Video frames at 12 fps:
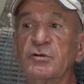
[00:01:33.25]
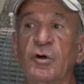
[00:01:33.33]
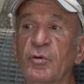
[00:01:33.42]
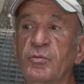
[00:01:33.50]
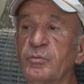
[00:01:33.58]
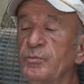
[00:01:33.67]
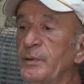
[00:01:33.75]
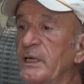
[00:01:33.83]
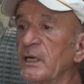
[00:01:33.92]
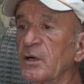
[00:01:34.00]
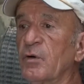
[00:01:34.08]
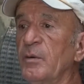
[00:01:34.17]
No
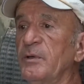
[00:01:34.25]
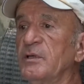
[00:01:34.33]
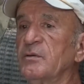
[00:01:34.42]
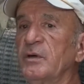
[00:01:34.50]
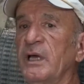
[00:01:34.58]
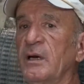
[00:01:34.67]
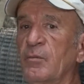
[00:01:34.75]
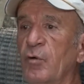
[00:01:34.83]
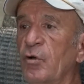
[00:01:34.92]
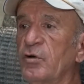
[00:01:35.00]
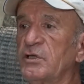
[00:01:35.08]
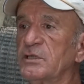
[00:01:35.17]
big equipment. We had a
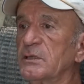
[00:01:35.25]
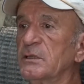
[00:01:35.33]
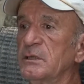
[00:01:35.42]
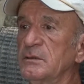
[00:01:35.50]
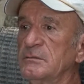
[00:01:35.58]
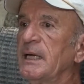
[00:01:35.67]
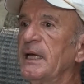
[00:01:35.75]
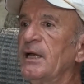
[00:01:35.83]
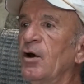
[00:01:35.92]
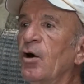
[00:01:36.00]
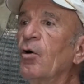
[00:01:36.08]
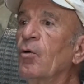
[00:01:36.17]
rototiller
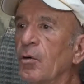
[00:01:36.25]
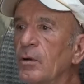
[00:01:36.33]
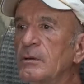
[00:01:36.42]
and a hoe.